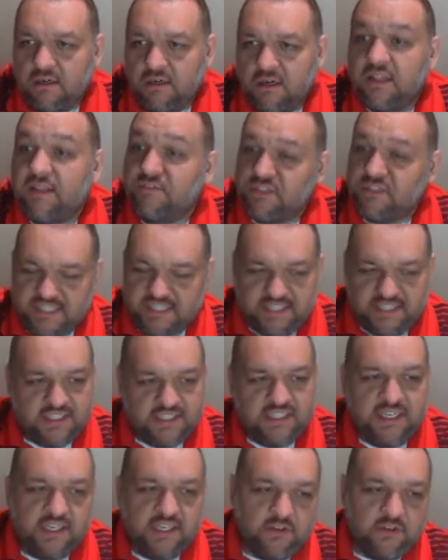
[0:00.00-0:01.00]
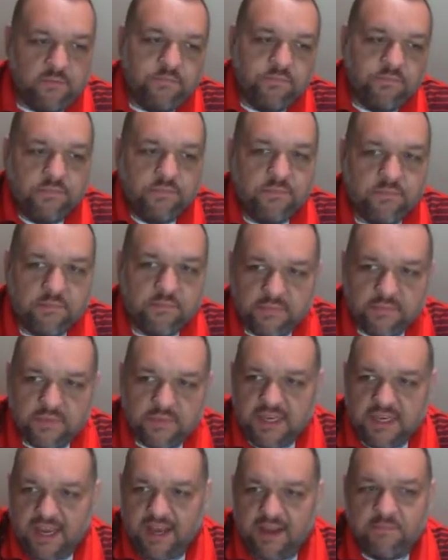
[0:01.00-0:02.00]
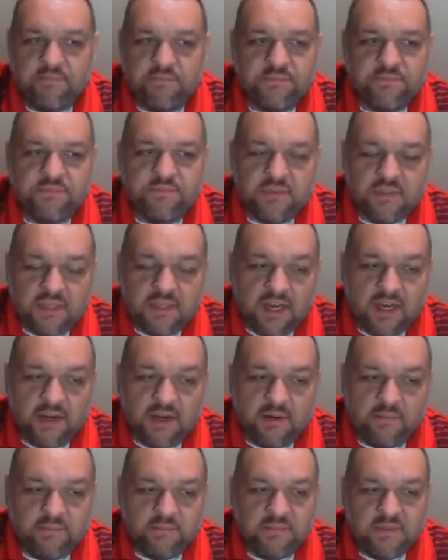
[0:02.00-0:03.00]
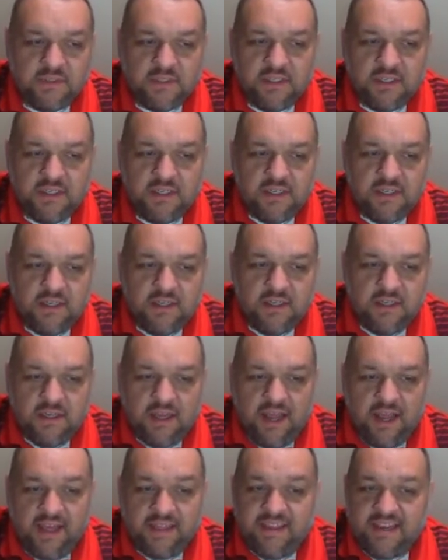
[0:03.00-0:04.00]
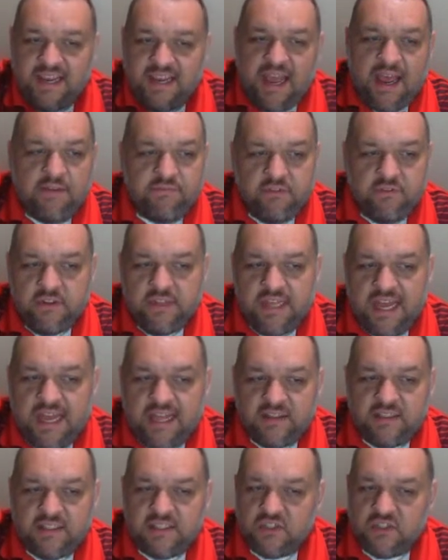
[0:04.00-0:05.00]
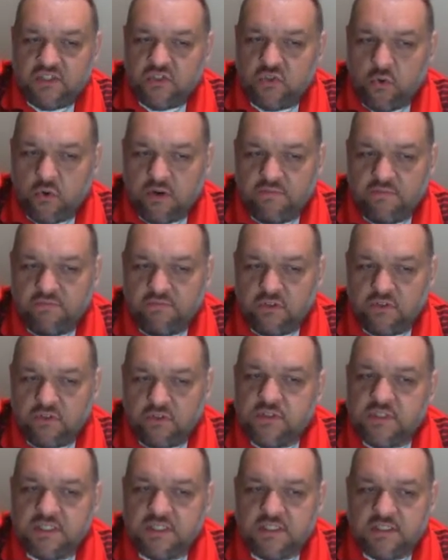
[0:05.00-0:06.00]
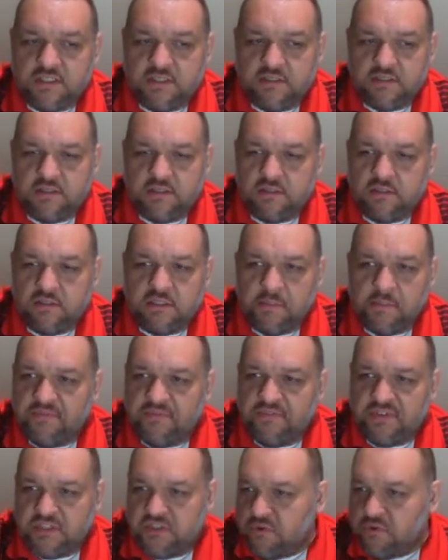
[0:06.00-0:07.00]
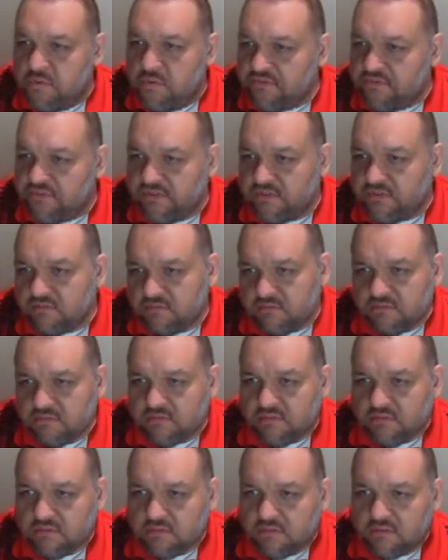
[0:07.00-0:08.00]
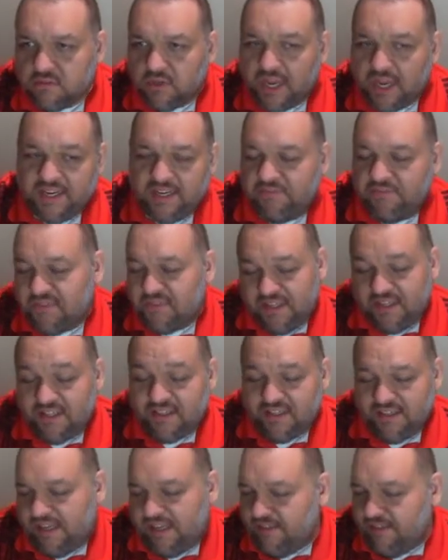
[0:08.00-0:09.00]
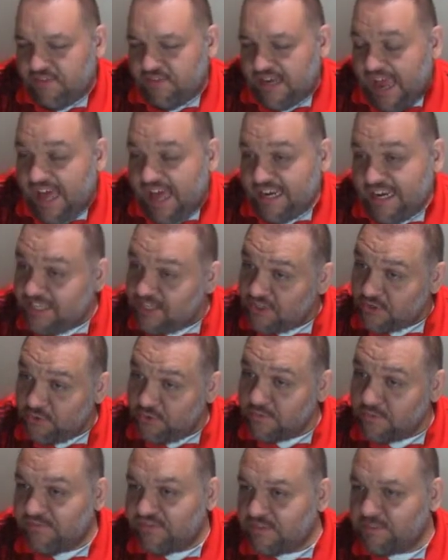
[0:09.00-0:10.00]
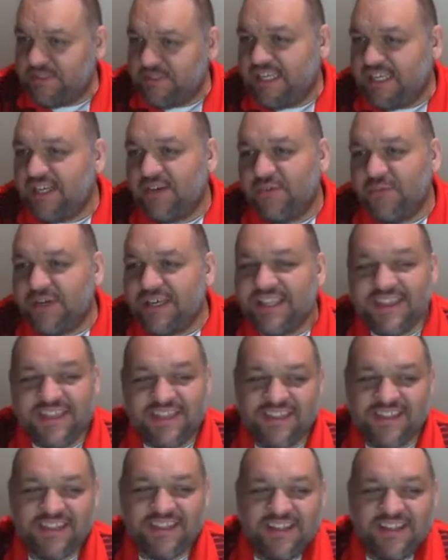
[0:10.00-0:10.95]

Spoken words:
Level 6, rogues. Thank you. Yeah. I think after that, this sort of loses some of its oomph, right? If it had any oomph to begin with,